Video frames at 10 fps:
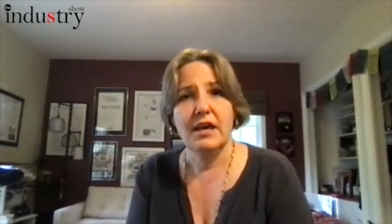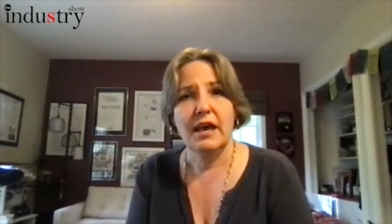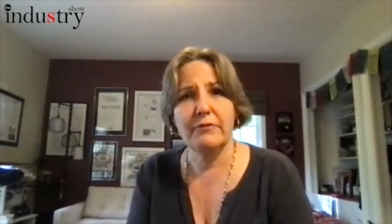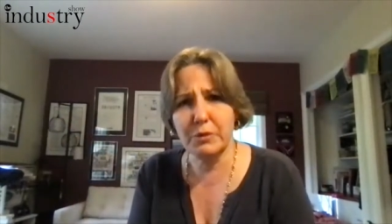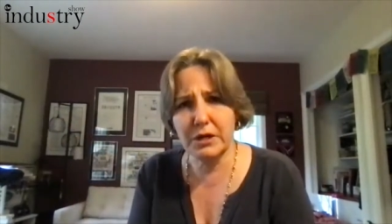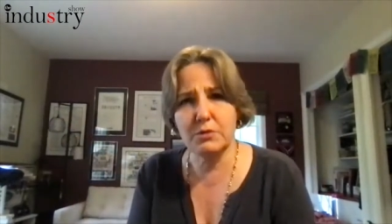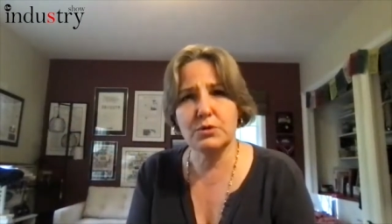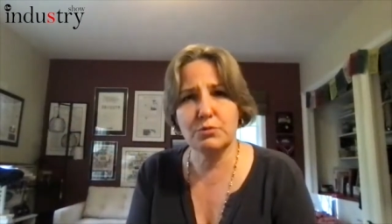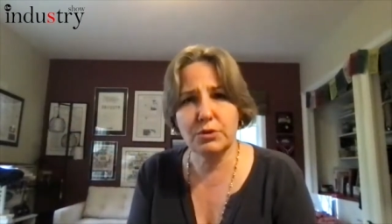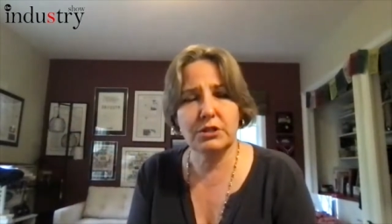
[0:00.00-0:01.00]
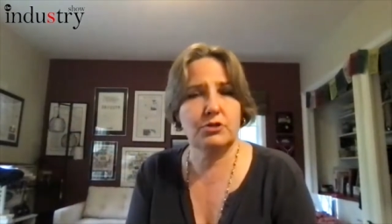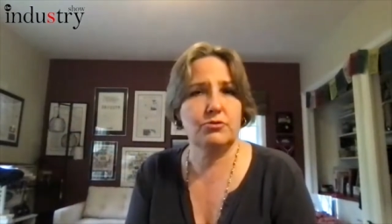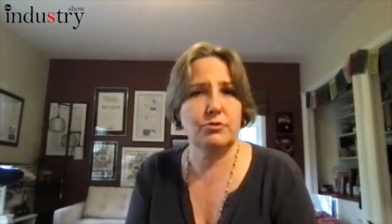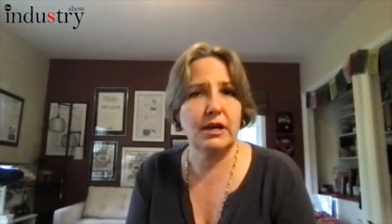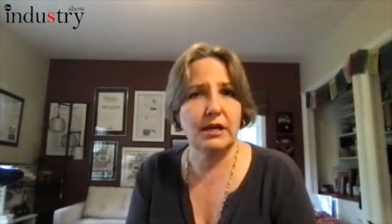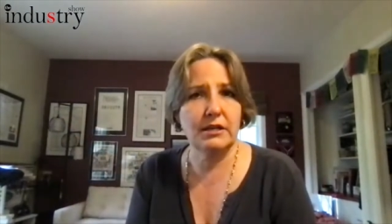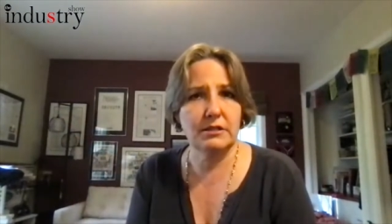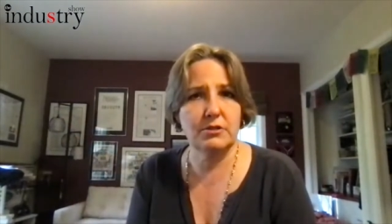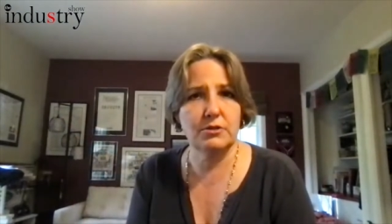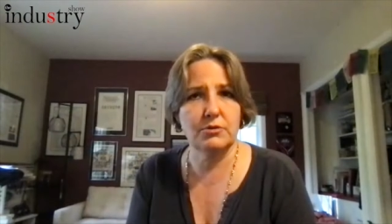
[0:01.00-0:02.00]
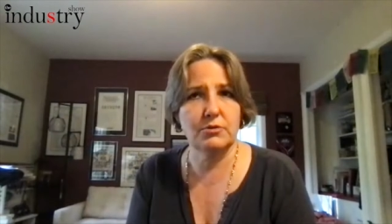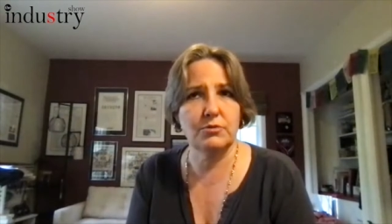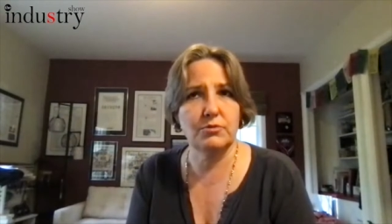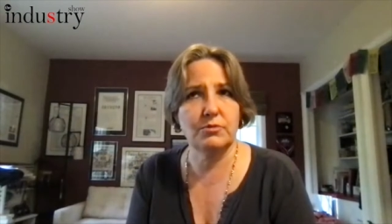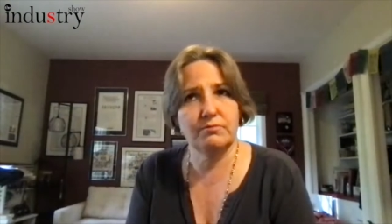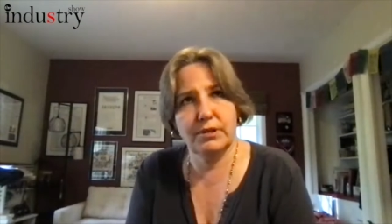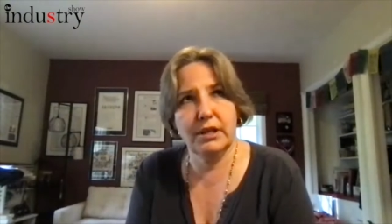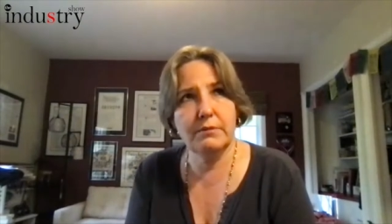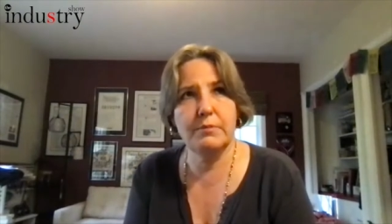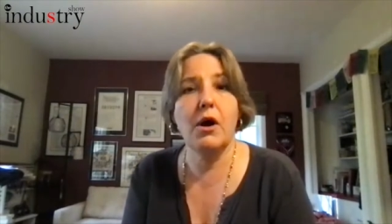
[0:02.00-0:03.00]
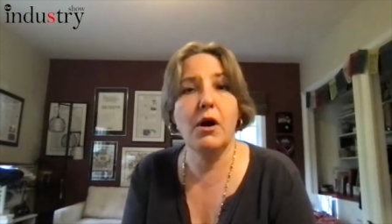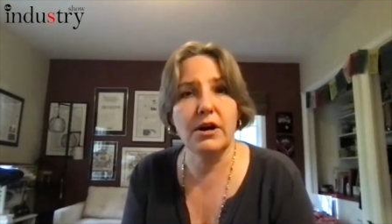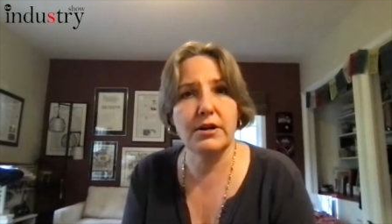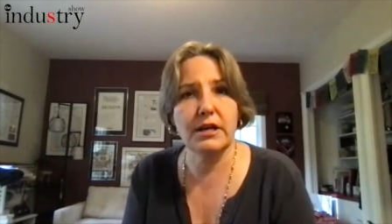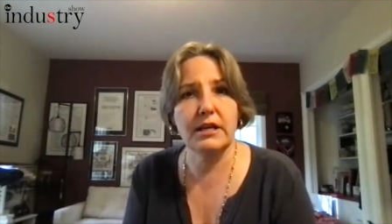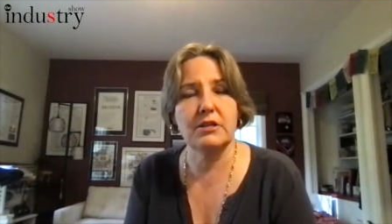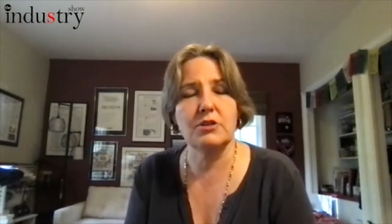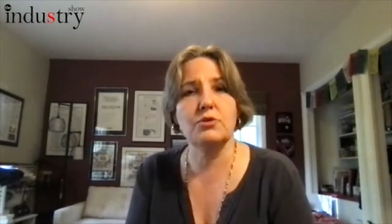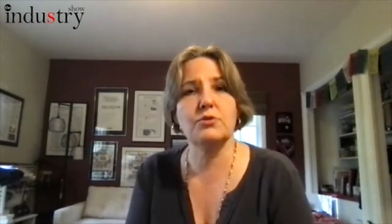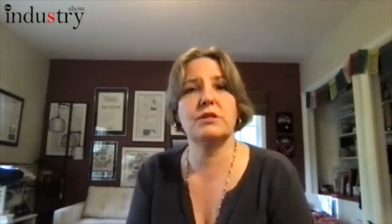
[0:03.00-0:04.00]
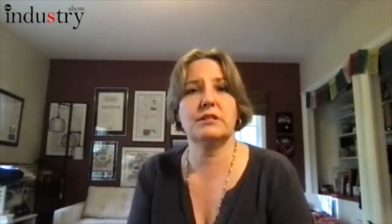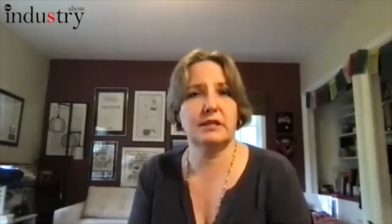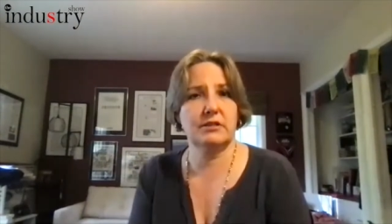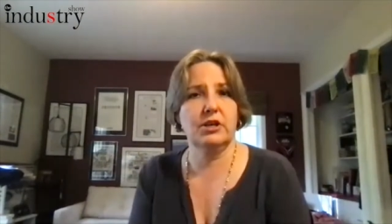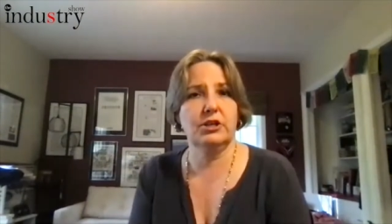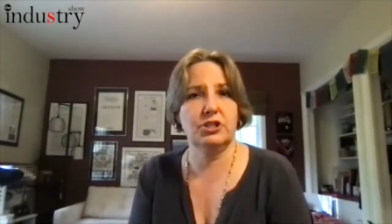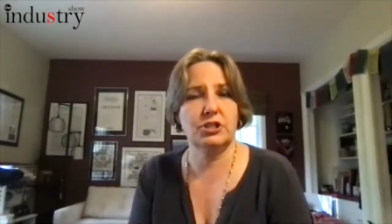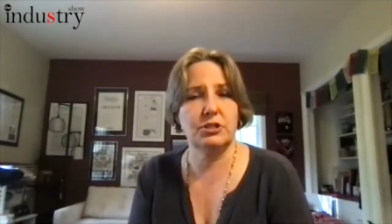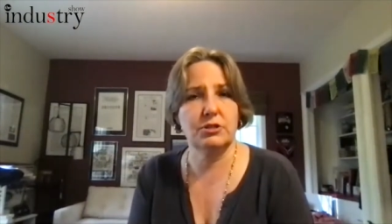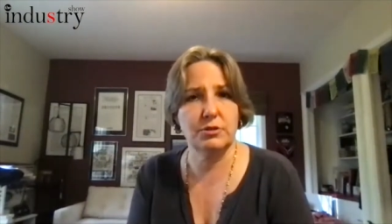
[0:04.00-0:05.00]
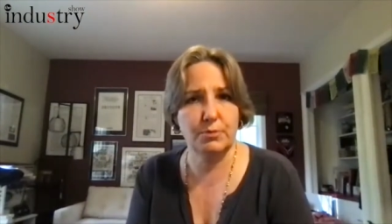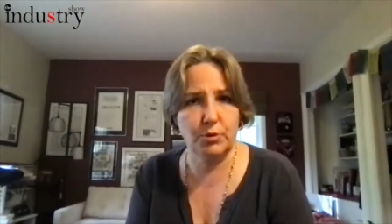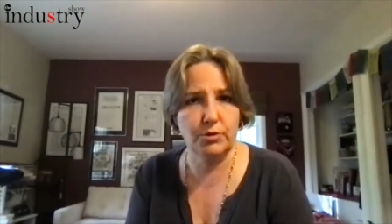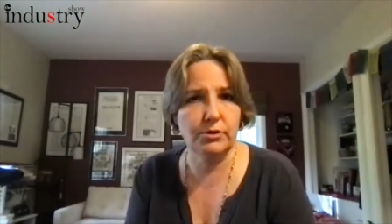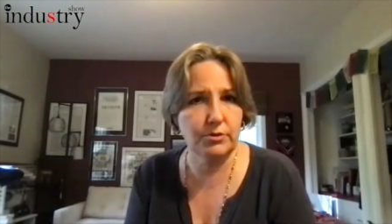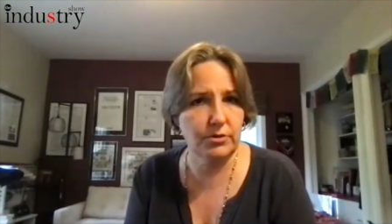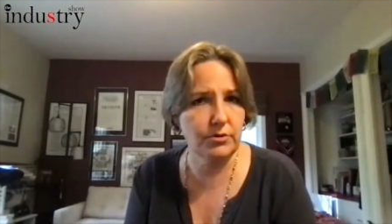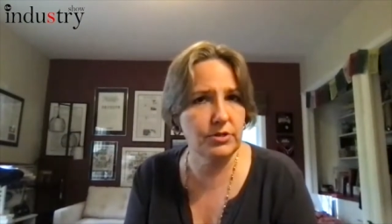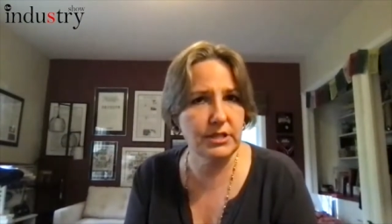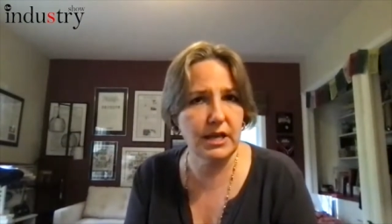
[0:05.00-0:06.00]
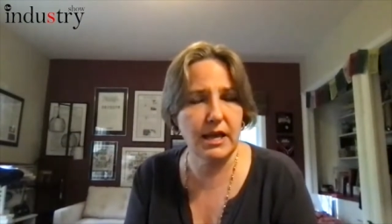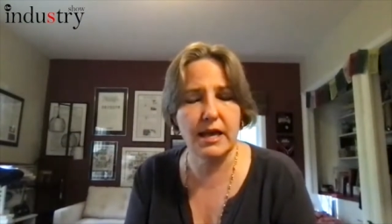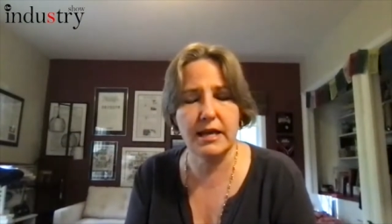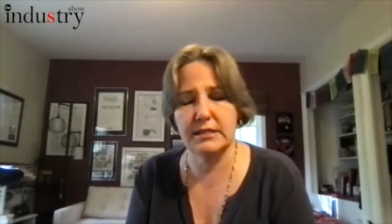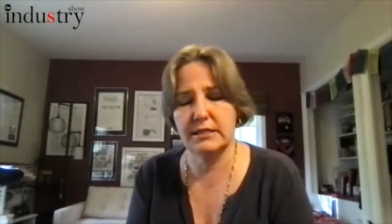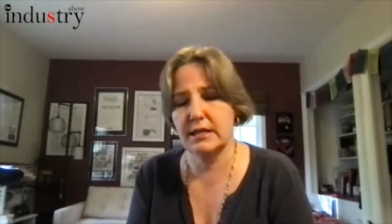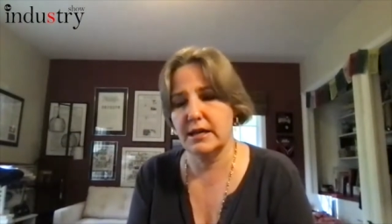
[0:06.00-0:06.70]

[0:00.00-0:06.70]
everyone who was really trying to play a part in using technology to support learners and